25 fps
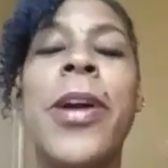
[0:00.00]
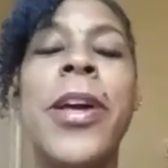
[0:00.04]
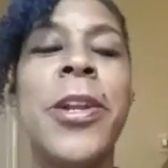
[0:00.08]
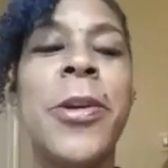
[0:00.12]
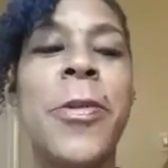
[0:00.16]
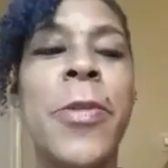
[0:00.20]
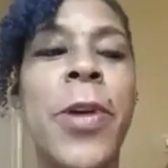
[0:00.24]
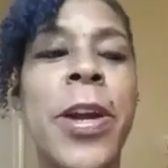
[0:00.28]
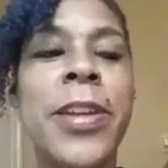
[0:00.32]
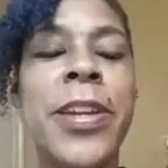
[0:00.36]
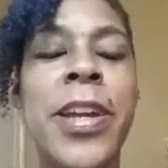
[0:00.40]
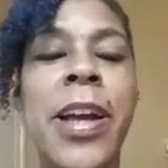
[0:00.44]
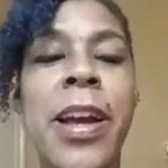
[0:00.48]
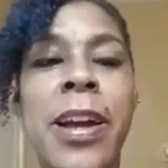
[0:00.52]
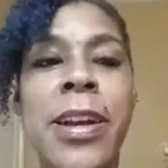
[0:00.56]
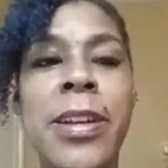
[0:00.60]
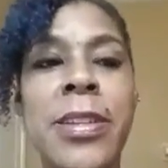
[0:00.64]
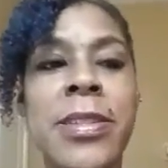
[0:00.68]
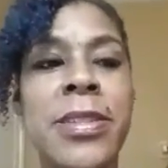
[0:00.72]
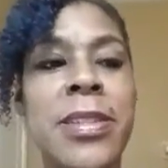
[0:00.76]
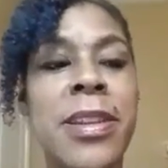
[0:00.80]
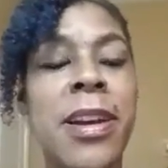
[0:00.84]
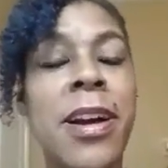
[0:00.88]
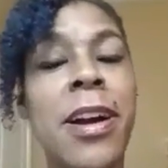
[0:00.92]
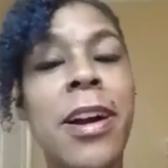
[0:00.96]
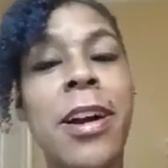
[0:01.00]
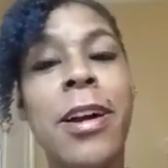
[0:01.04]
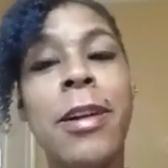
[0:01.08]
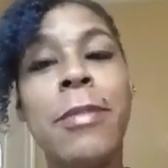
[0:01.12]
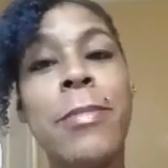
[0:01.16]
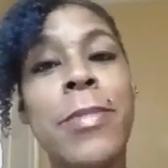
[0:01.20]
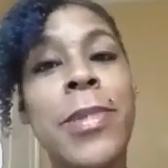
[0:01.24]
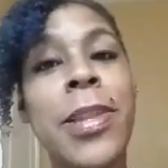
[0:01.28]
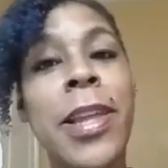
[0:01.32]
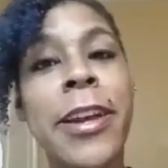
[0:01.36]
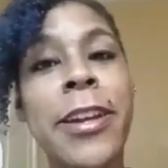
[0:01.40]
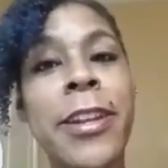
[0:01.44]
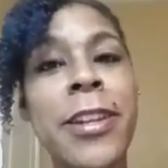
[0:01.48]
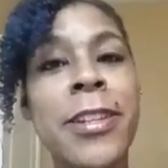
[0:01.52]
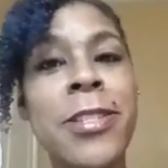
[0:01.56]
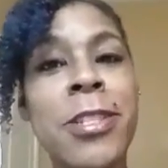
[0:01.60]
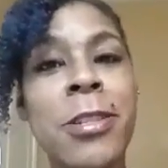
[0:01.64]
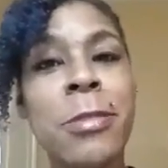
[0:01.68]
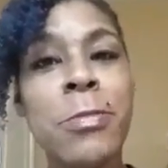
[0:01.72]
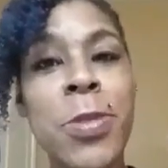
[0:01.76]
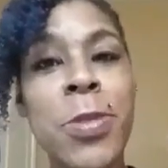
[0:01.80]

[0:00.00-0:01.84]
anyway, guys, like and